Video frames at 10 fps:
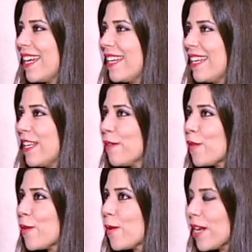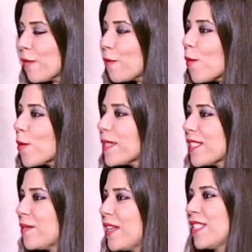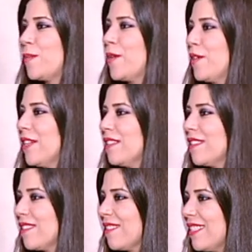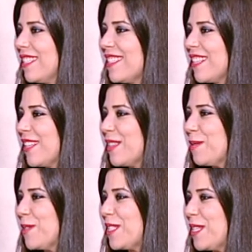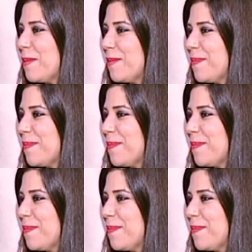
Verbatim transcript: uh, infor informative experience mm -hmm. inside the museum.